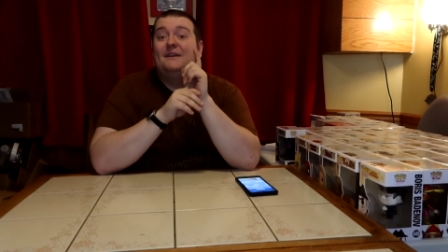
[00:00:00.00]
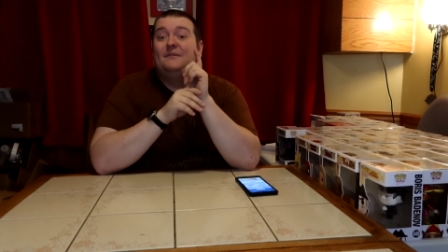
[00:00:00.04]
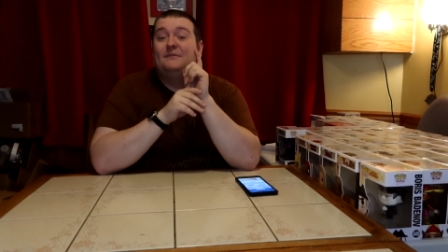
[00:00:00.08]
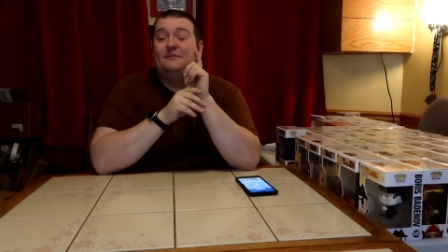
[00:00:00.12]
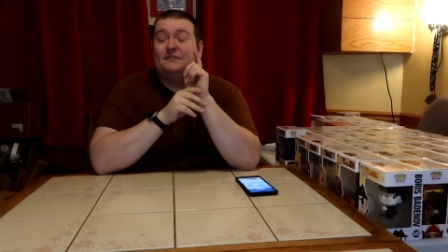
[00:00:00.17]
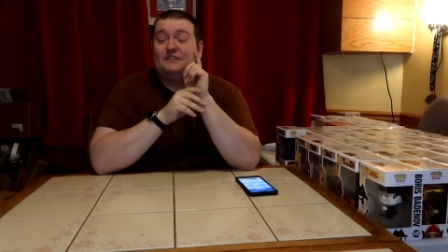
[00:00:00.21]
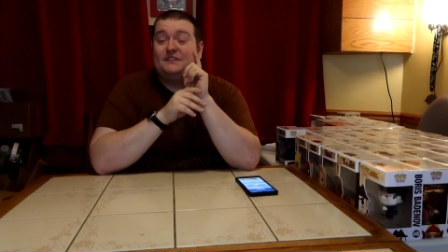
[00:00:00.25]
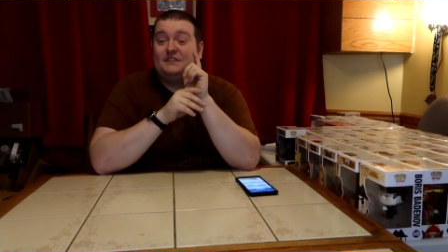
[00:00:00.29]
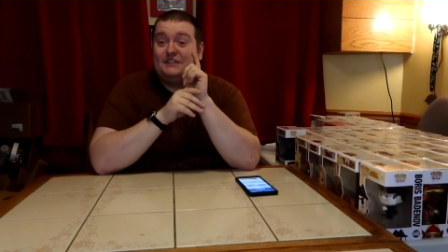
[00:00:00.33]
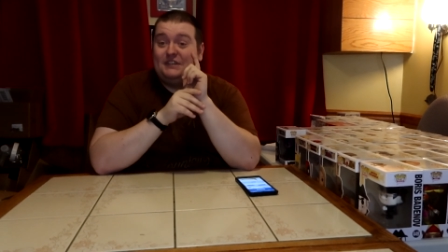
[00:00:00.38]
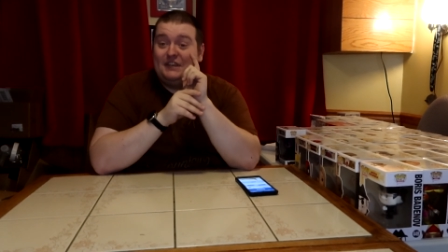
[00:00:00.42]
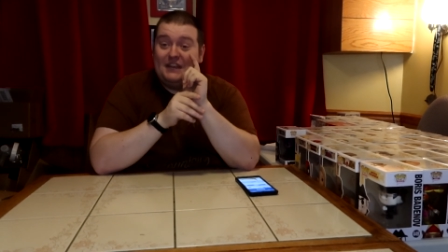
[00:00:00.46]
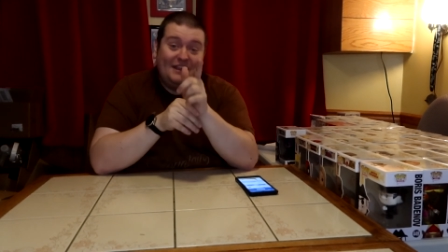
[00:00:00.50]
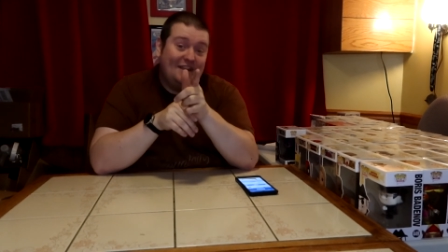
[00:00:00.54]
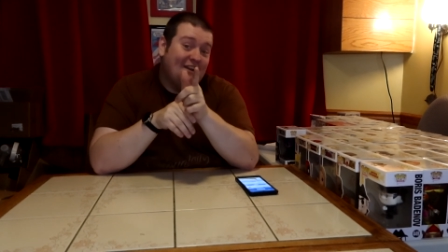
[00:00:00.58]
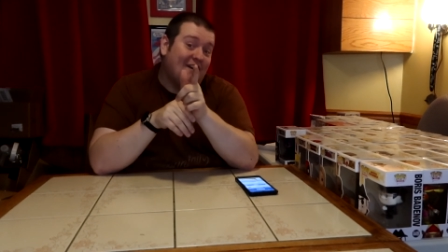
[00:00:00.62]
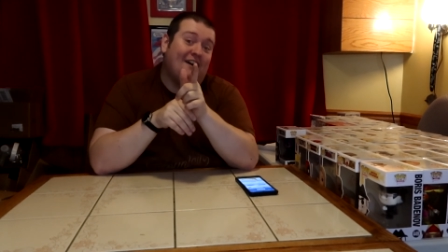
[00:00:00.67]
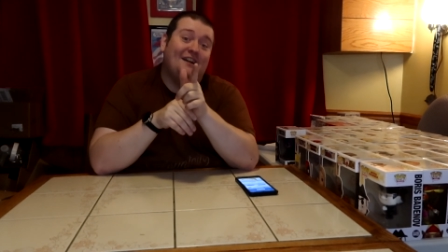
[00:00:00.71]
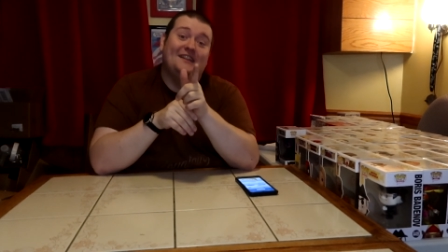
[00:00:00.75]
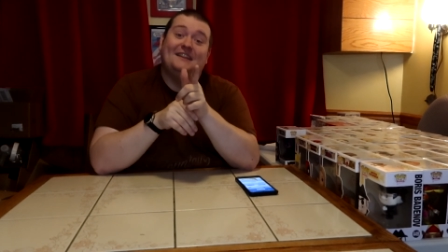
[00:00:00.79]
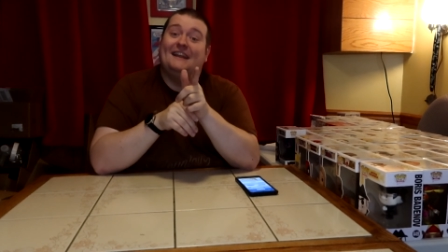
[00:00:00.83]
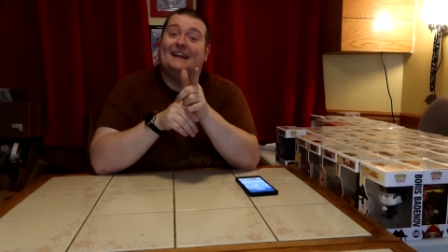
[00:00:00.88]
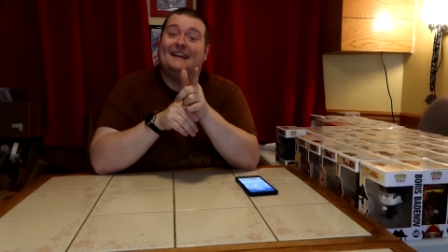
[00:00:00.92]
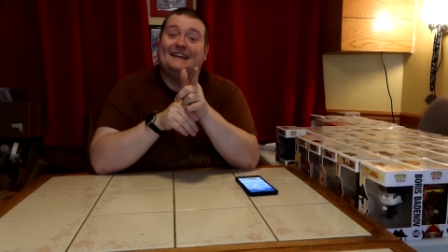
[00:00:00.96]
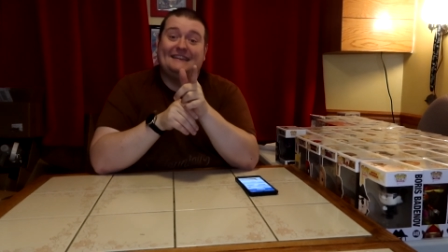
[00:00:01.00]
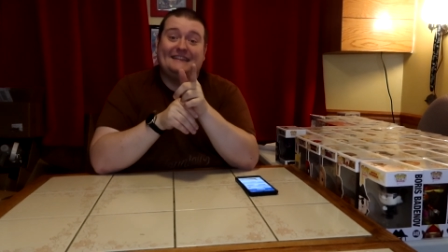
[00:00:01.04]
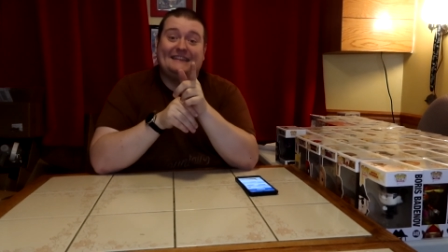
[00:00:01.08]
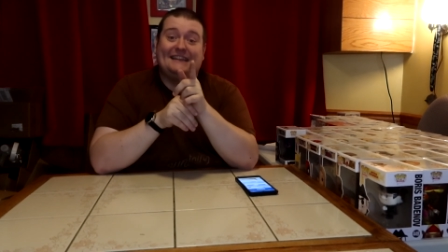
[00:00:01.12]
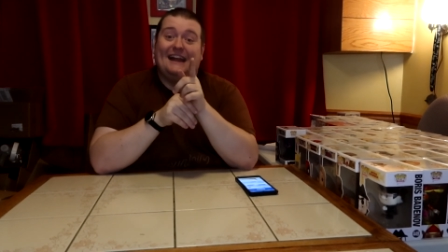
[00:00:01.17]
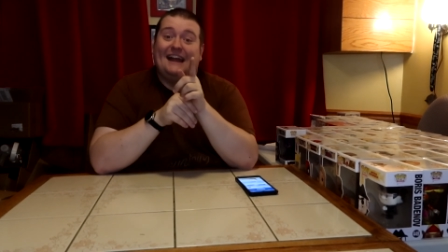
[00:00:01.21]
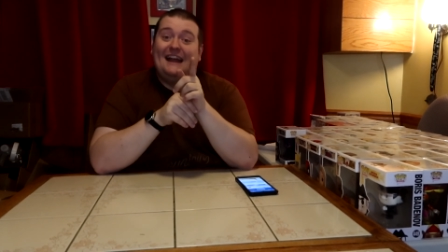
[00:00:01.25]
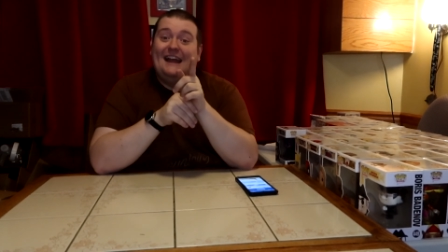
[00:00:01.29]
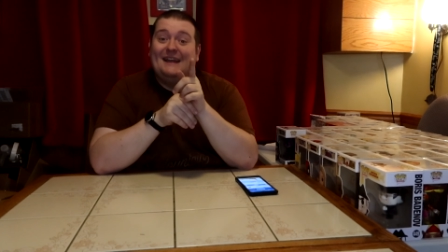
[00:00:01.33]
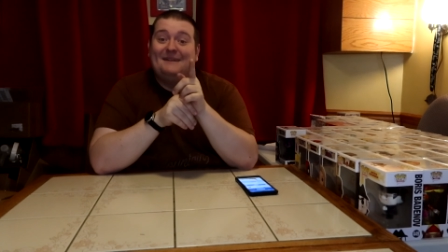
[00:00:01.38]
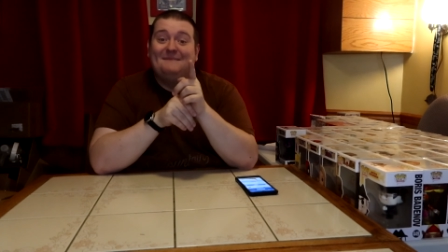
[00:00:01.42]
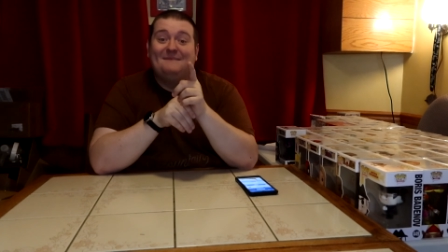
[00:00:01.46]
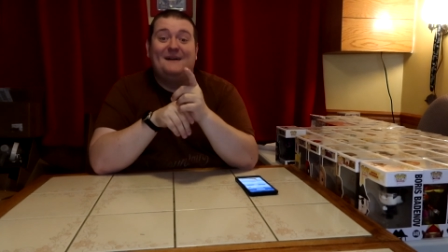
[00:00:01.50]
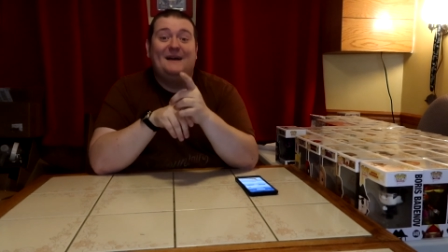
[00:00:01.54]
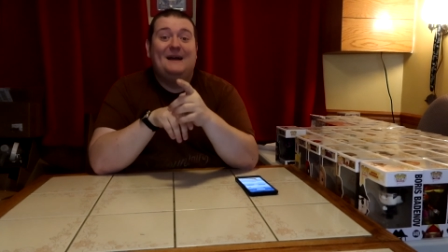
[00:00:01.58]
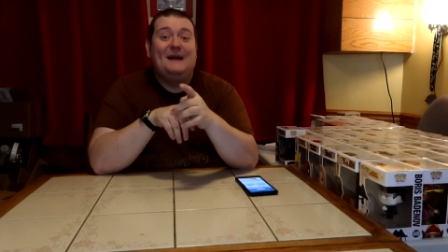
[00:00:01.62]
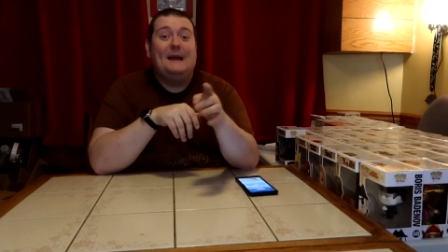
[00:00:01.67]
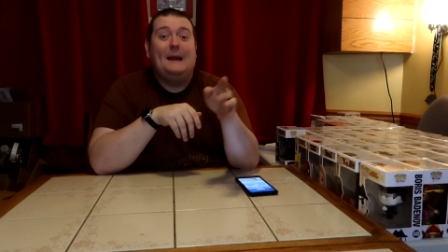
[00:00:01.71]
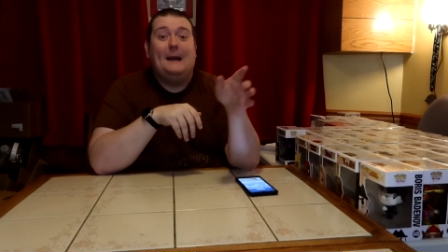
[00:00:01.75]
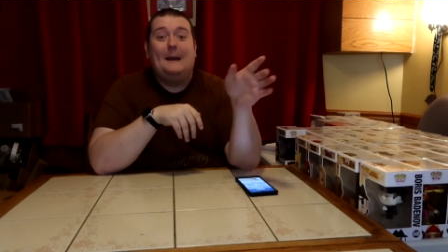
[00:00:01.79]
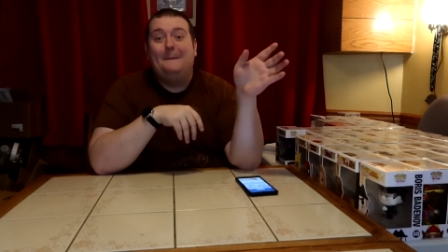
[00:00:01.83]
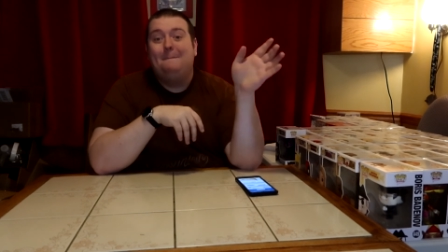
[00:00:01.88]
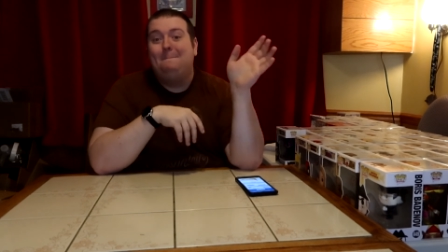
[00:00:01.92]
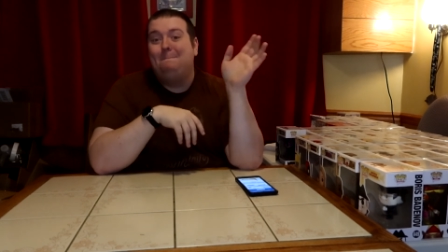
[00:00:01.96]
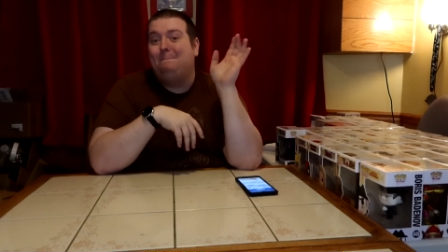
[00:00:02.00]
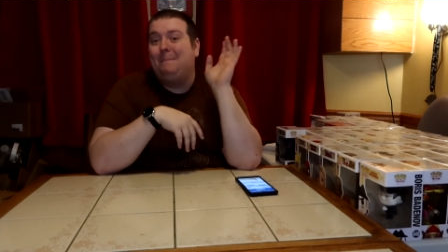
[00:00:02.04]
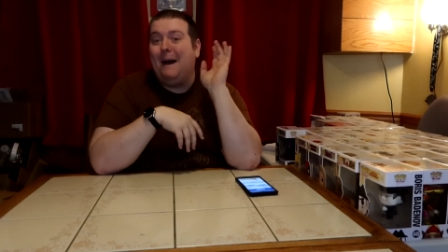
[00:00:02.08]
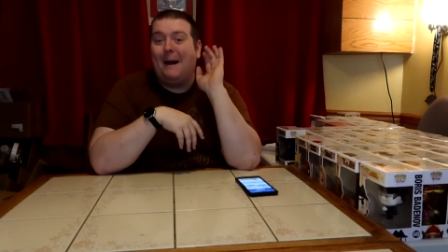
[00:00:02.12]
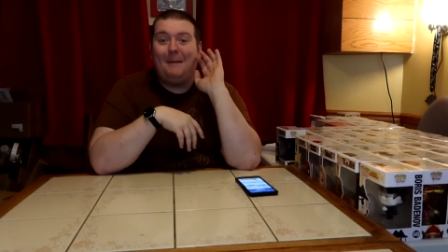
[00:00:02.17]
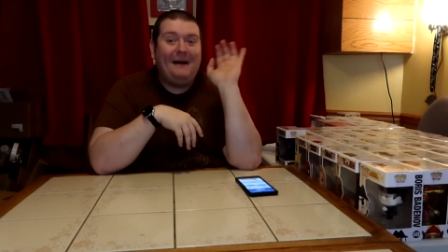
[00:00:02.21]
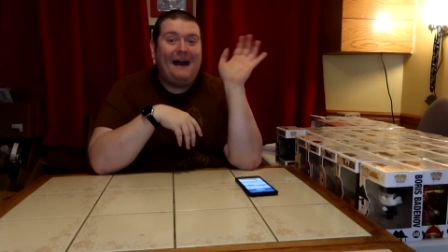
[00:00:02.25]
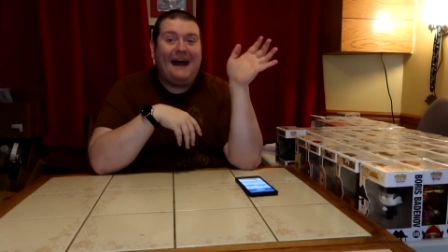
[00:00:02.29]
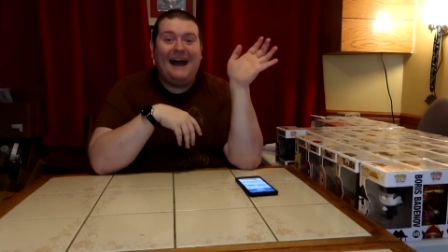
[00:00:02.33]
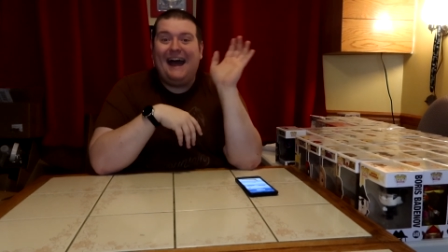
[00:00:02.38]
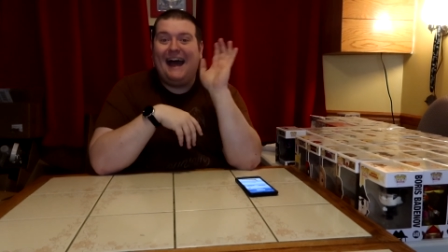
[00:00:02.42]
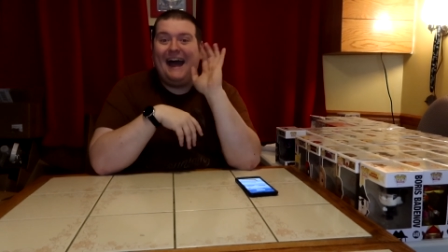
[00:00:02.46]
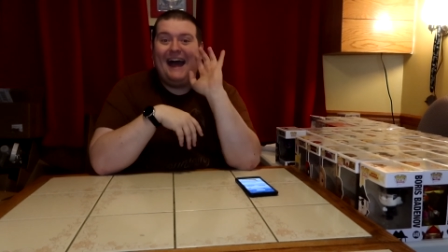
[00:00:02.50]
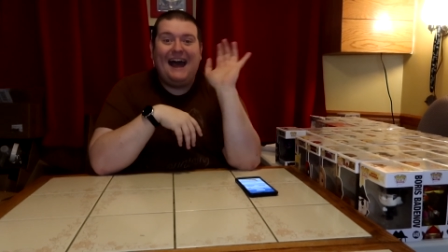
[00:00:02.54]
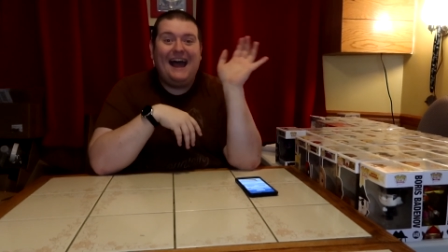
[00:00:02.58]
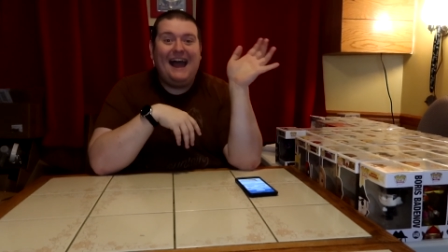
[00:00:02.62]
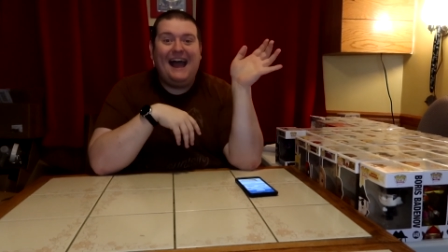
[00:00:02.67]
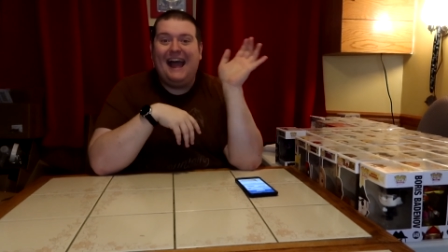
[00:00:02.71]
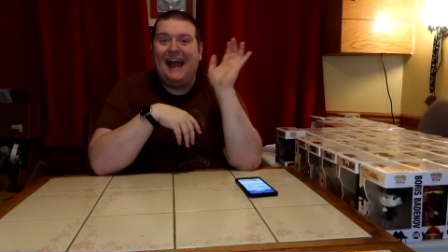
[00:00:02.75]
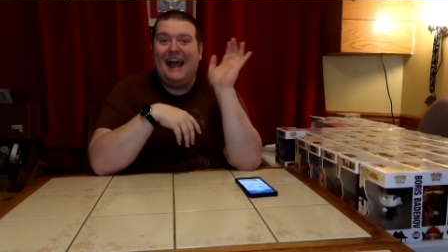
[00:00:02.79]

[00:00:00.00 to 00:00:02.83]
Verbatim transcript: We'll see y'all next time. Bye bye.